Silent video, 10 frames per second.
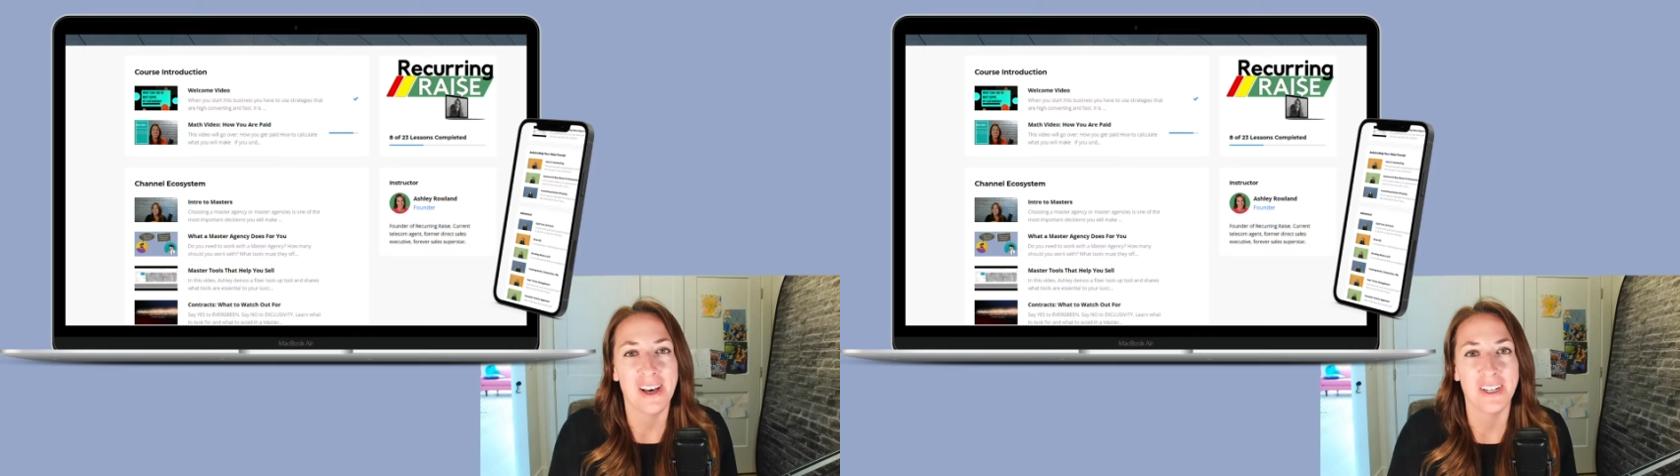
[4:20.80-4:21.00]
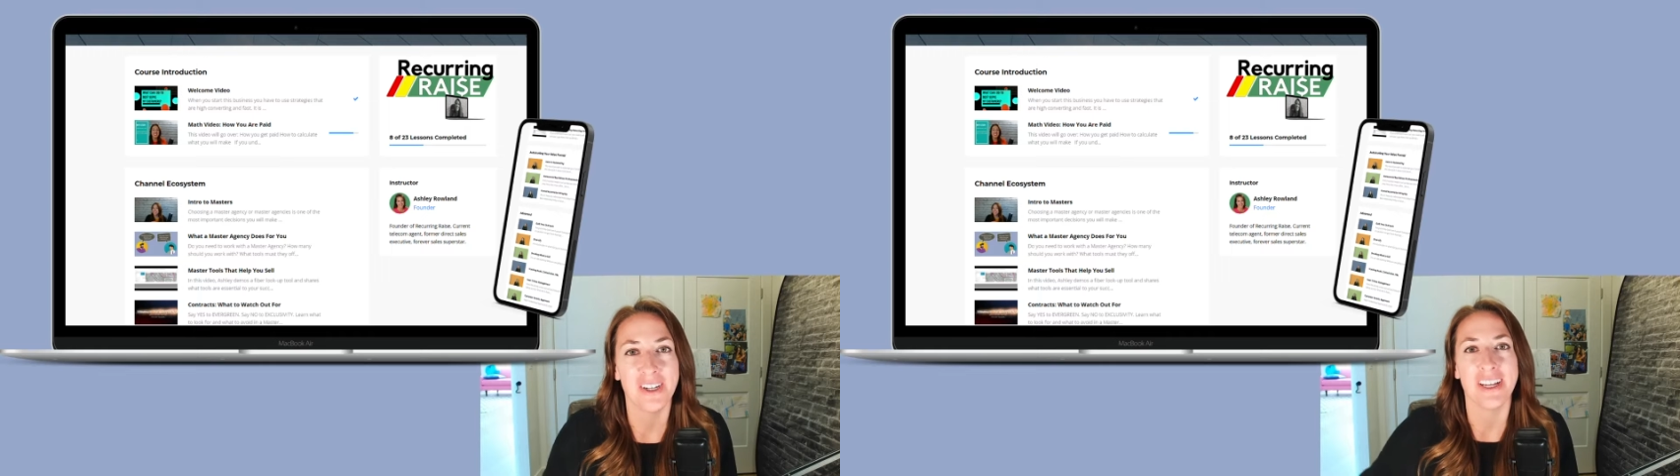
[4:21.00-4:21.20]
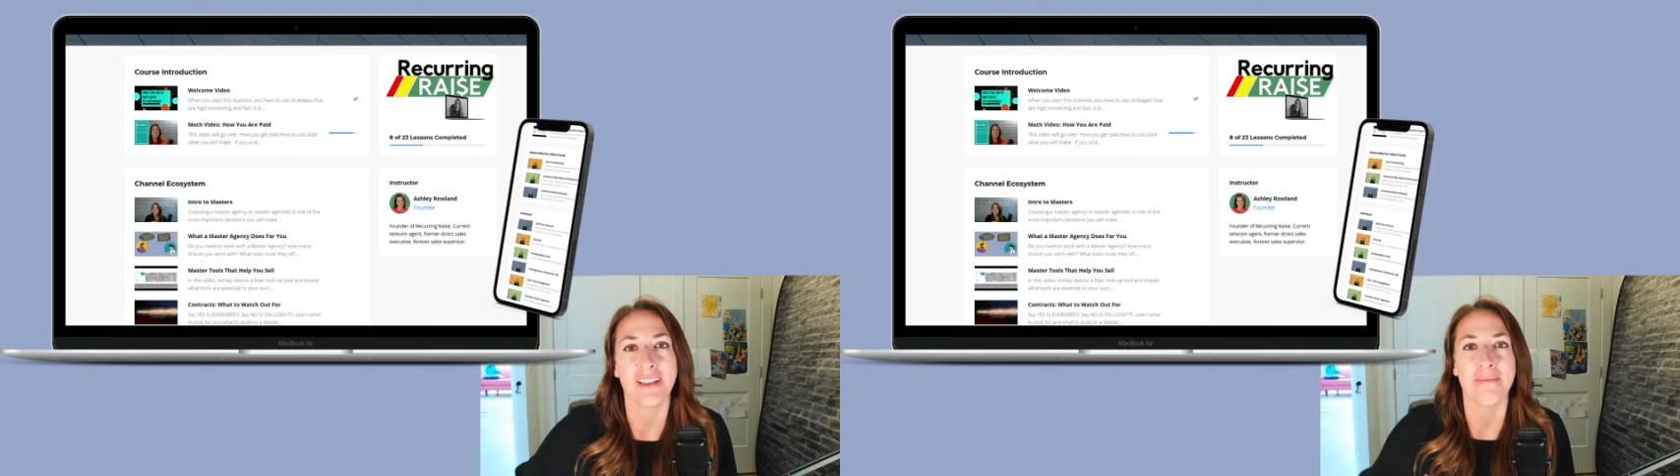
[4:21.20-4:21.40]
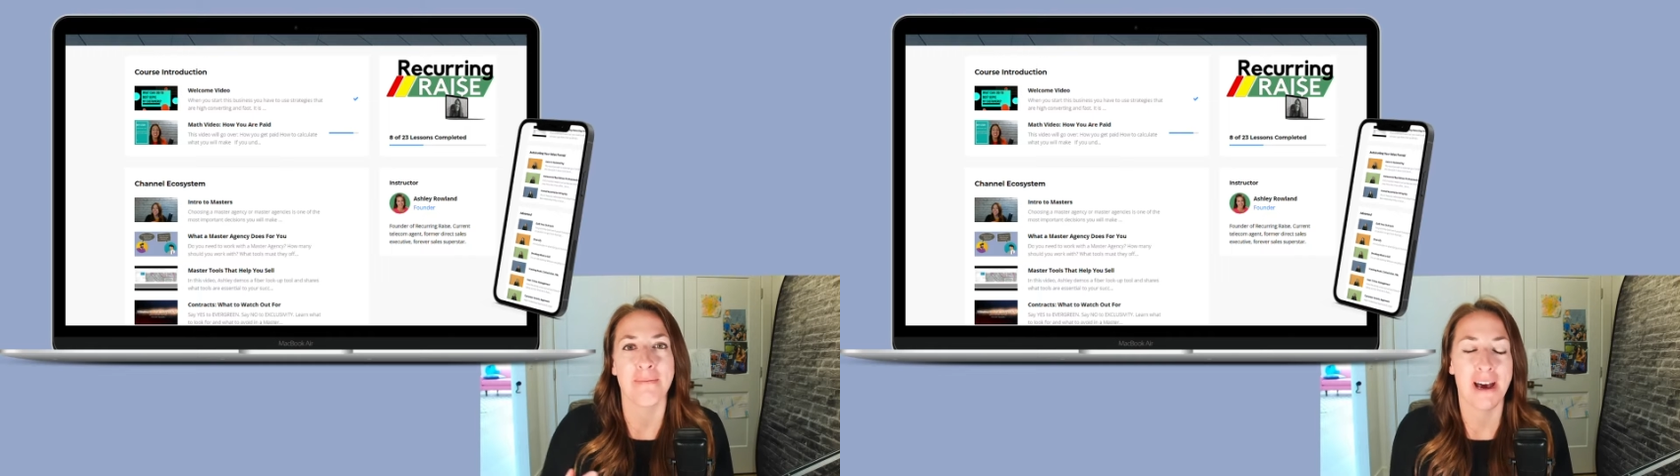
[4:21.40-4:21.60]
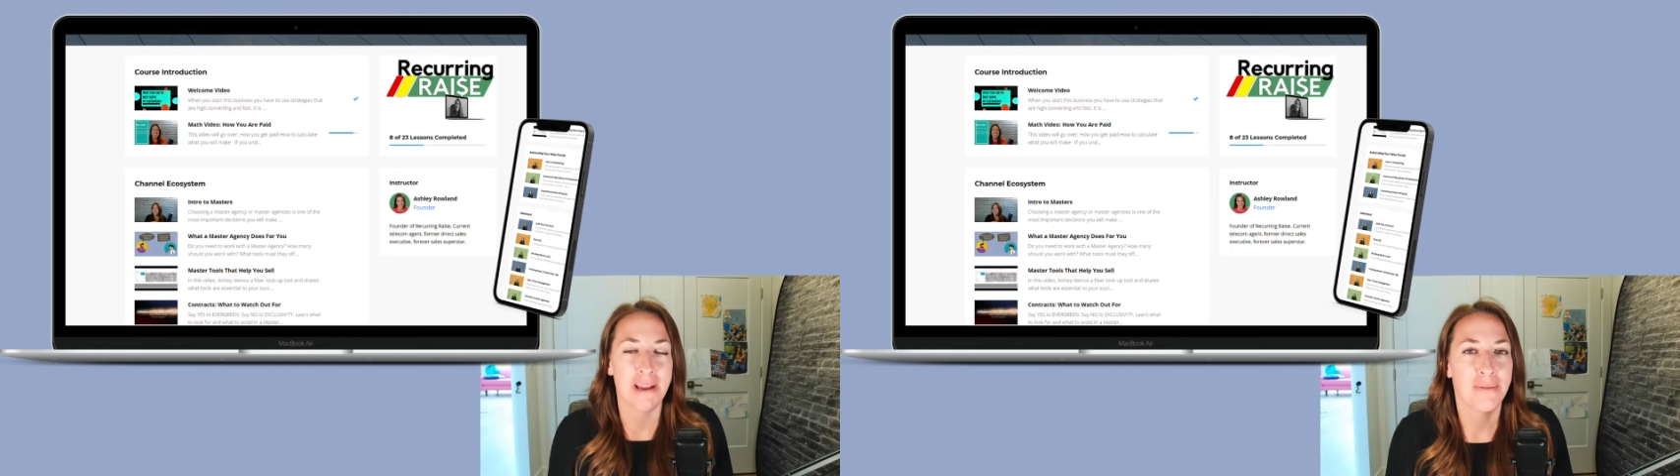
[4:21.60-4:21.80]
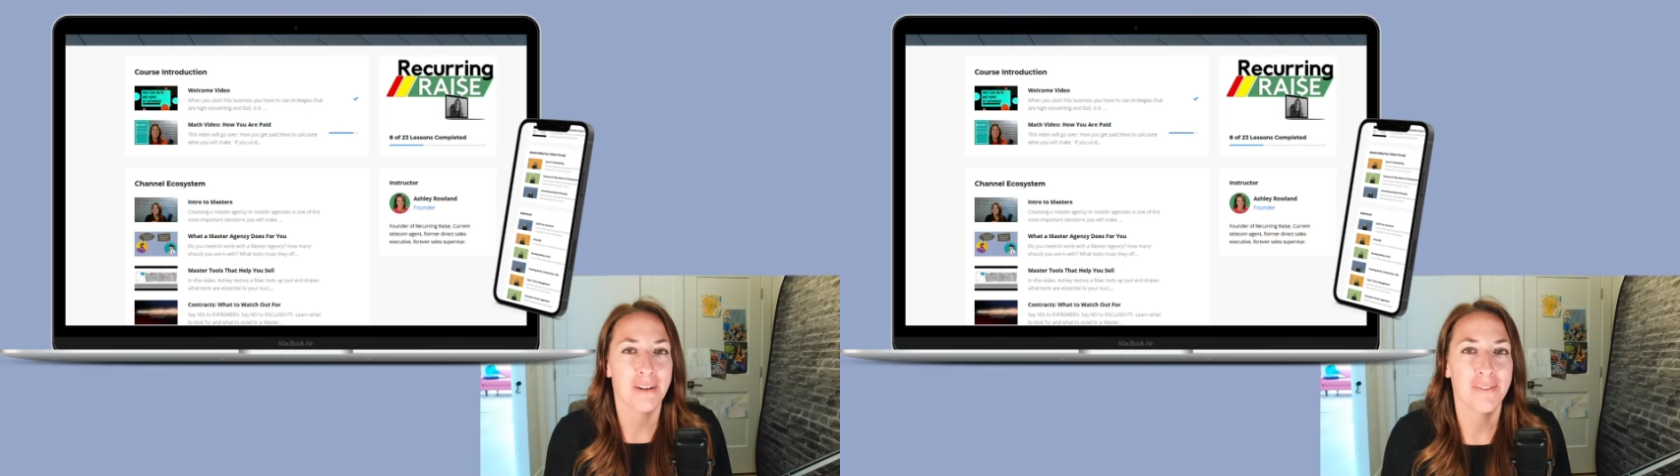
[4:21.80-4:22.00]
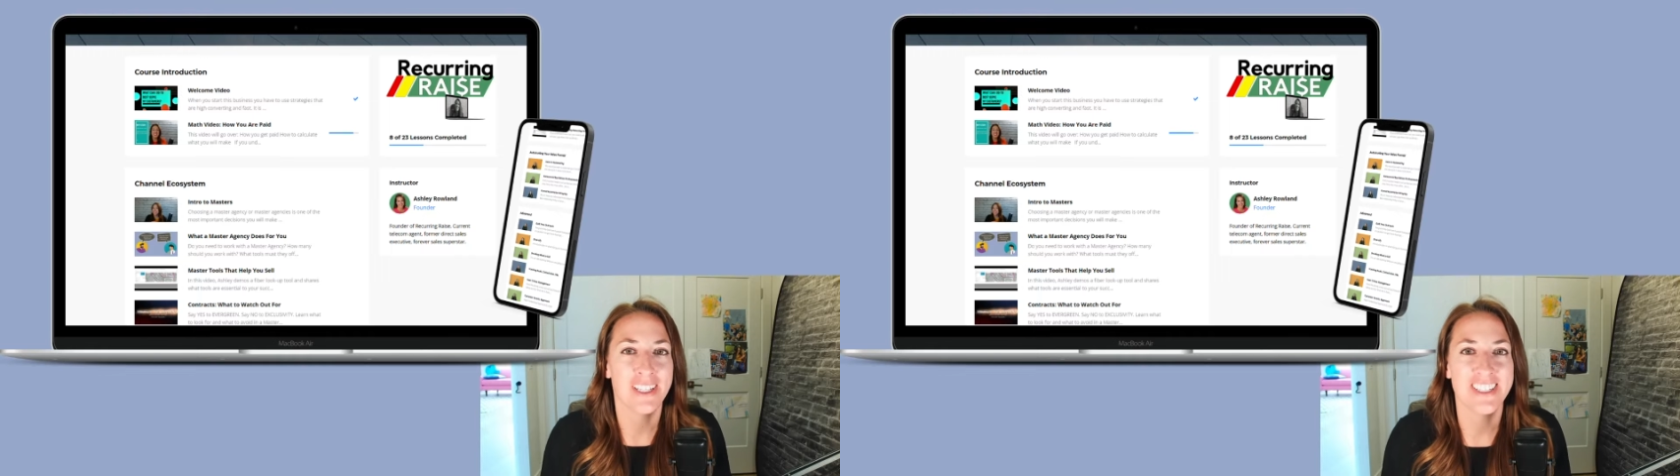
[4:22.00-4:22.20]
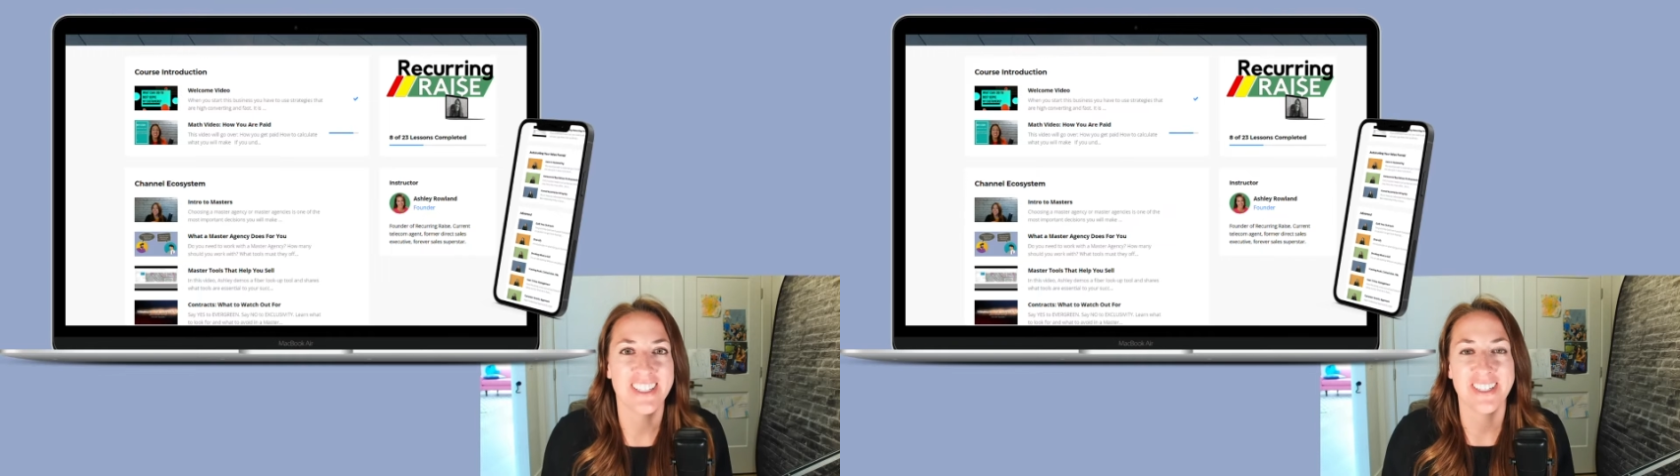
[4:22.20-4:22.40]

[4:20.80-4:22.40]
honor and my privilege